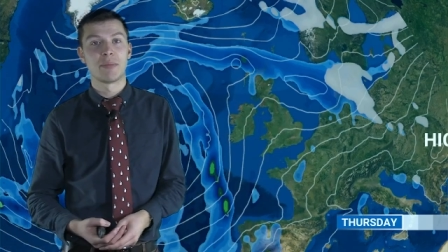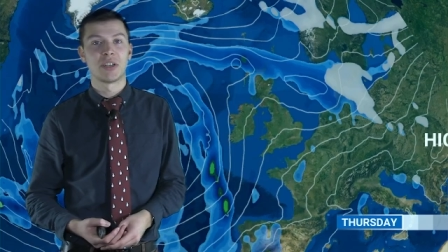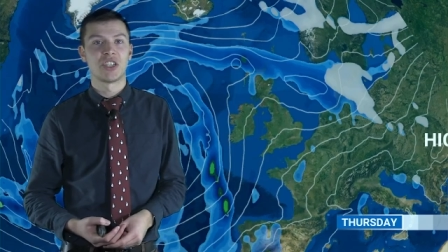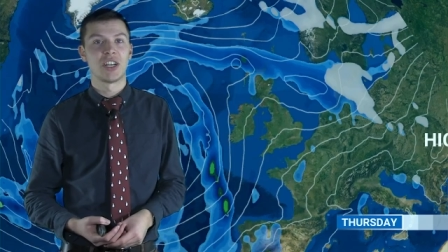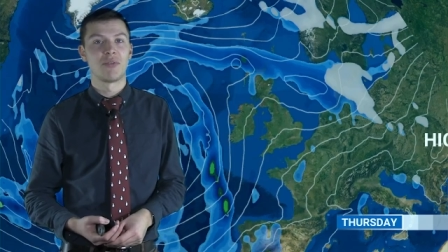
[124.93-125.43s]

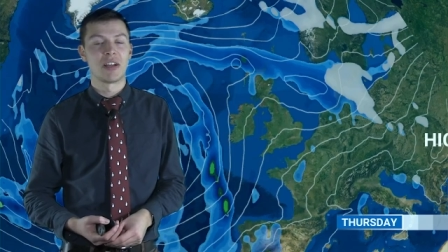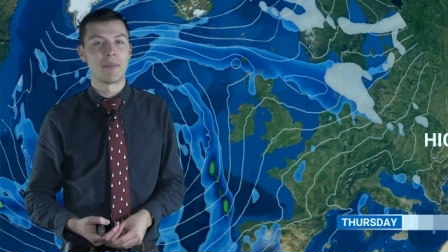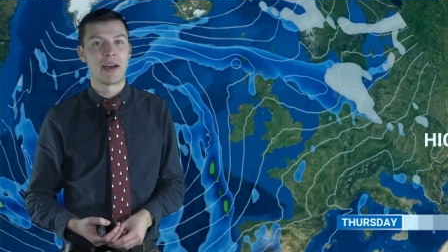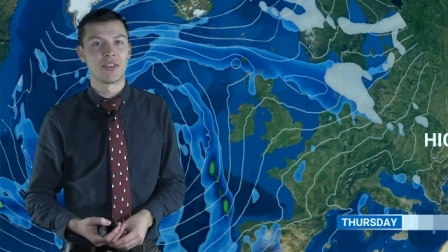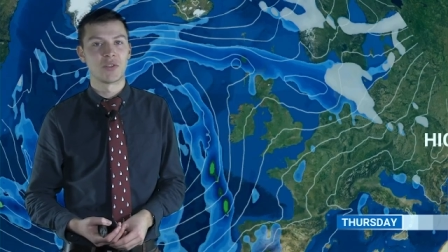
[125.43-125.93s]
but generally
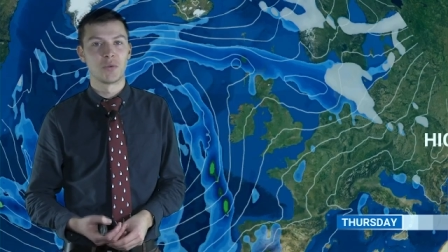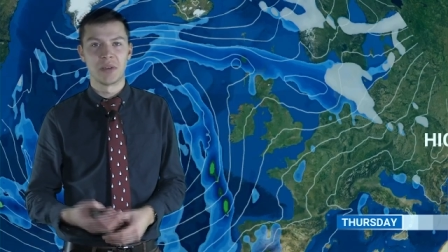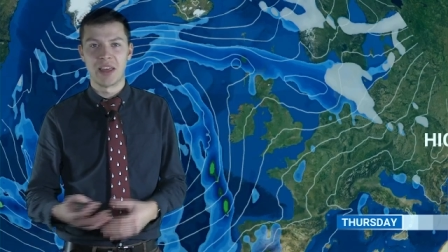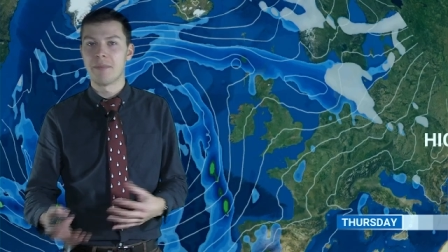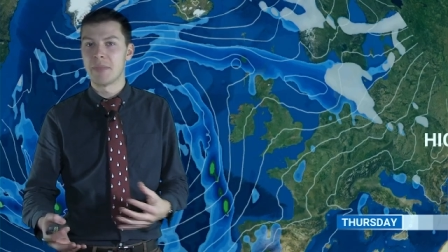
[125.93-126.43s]
amounts will
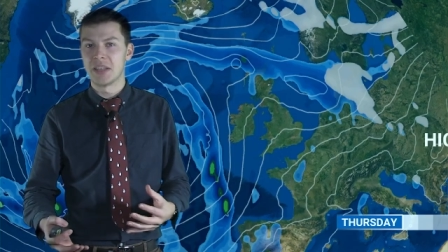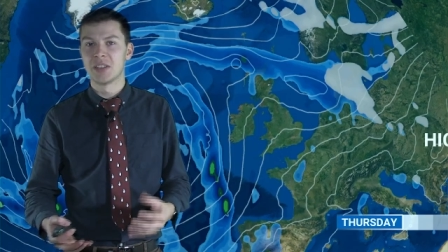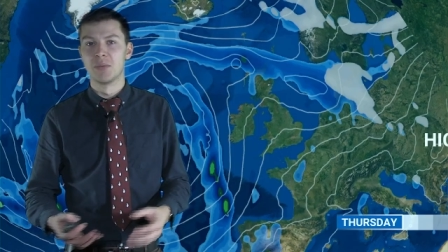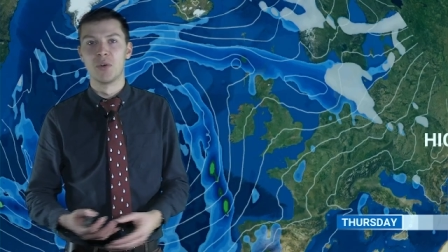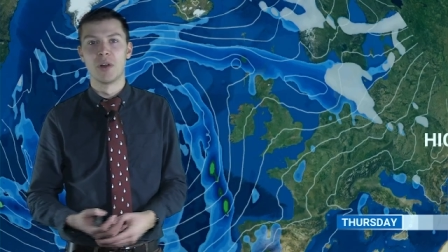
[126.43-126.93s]
be that bit
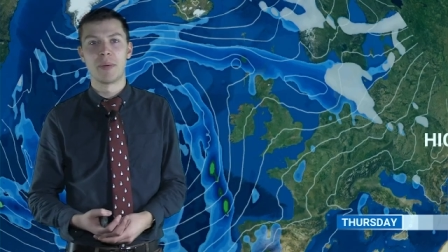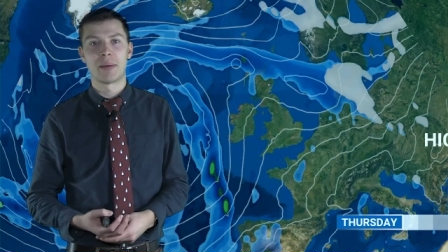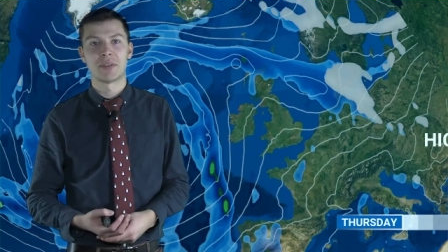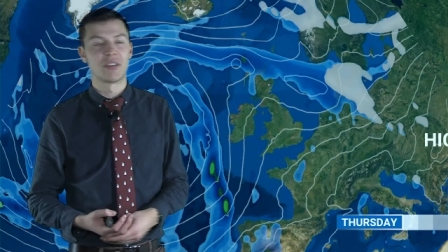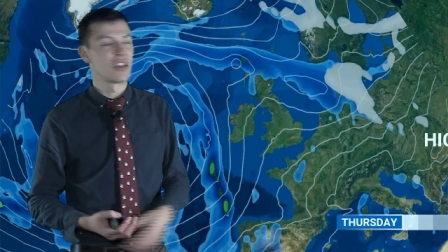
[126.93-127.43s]
smaller,
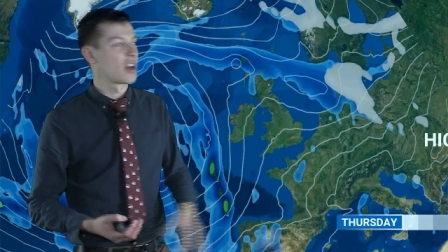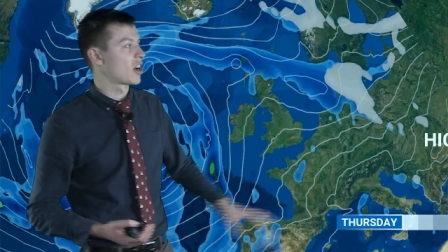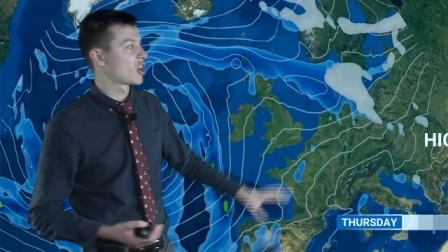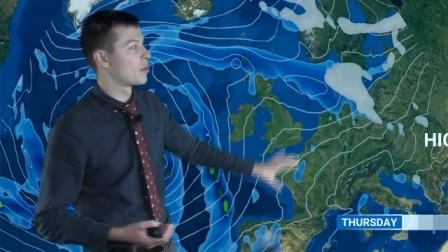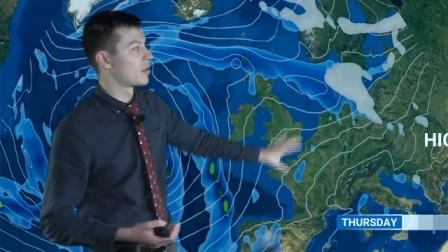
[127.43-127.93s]
perhaps only a
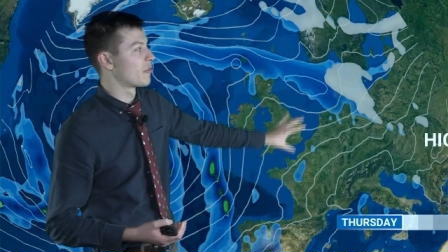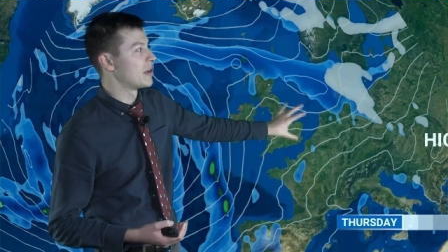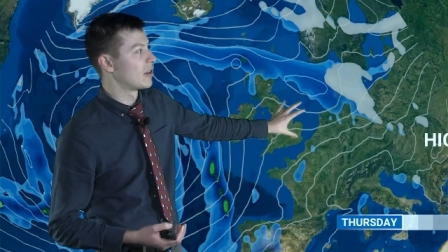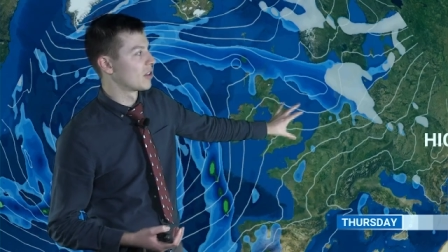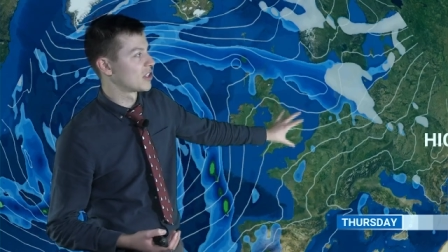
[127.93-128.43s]
couple of
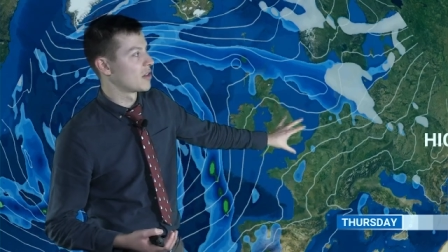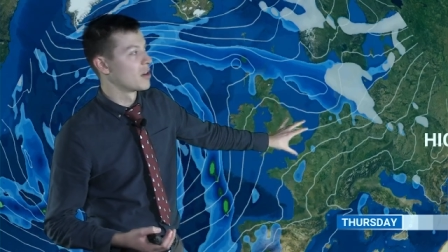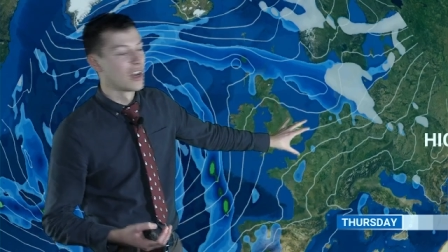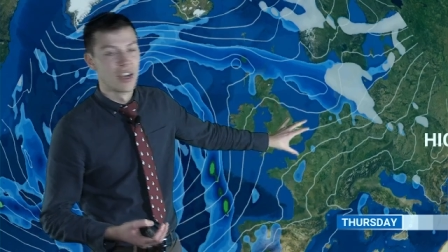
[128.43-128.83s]
mil or so